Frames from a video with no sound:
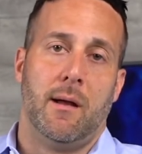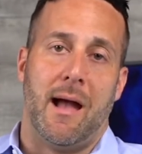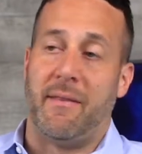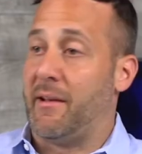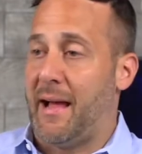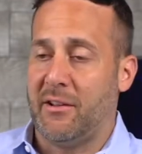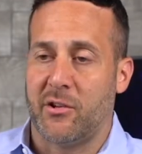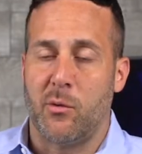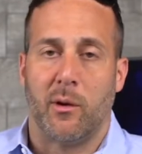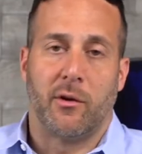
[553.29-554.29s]
And then lastly,
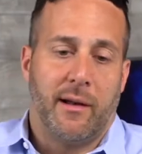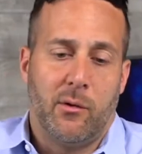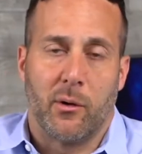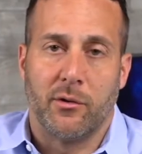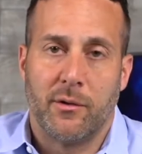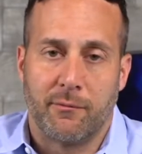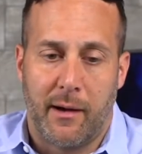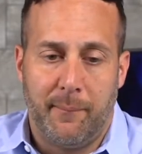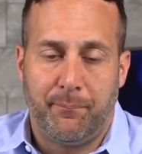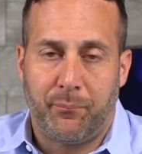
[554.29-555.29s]
you want to look at inquiries,
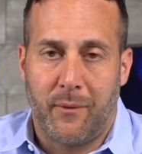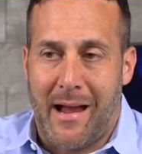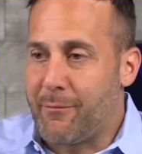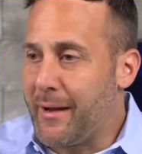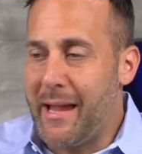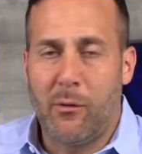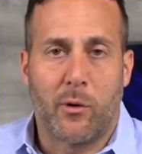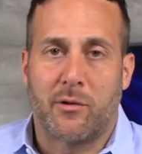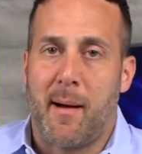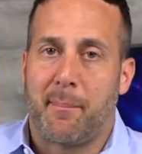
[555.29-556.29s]
right? Every inquiry
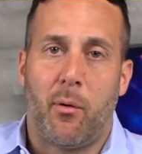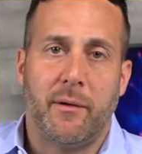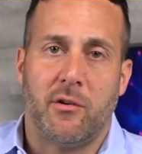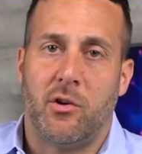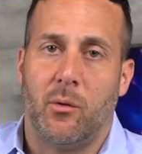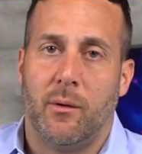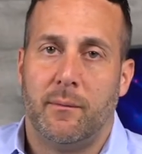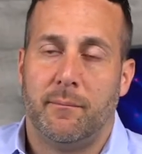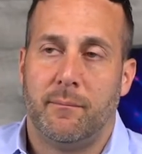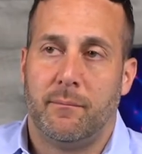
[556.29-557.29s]
is about a point to 2.
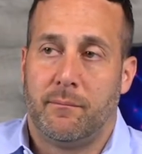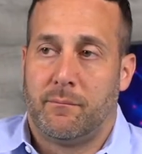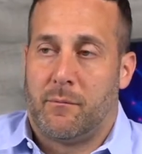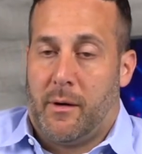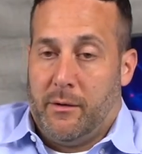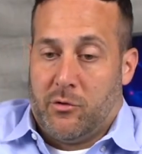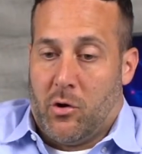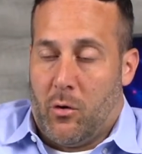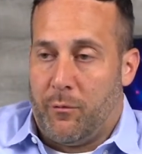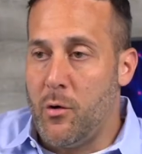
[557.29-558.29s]
Right?
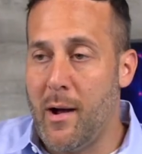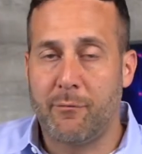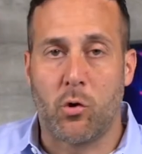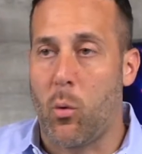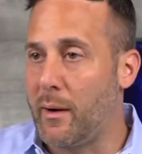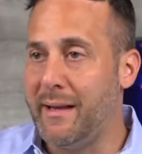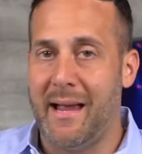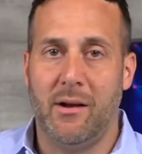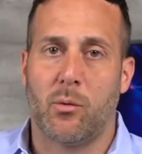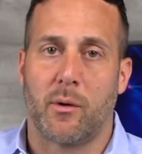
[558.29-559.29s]
So if you have 20
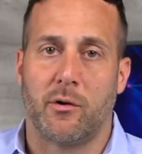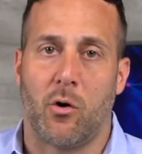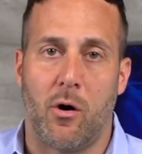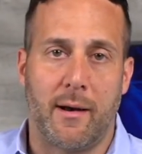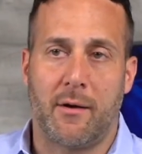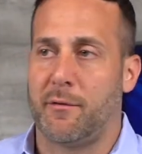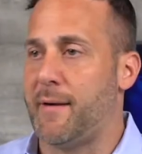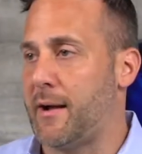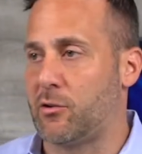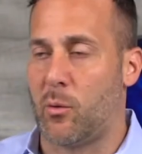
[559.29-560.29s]
inquiries on
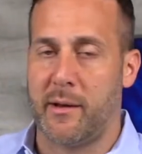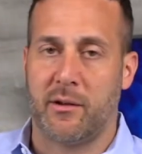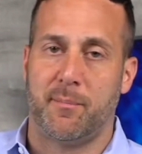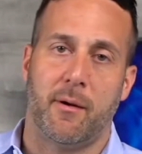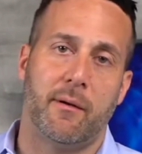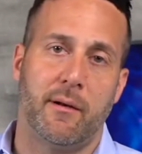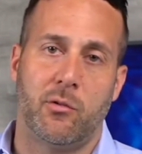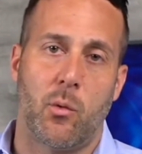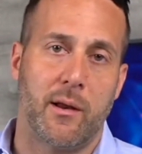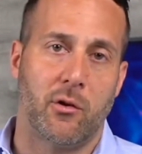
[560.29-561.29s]
Equifax, 20 Experian, and
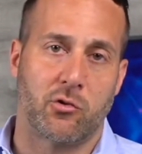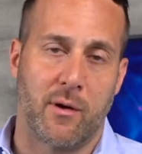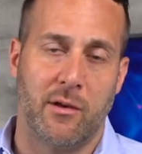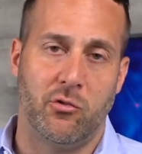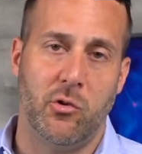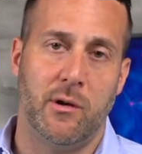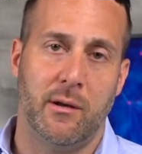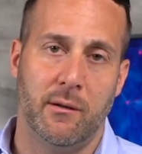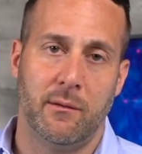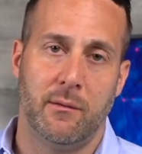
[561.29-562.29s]
20 on TransUnion,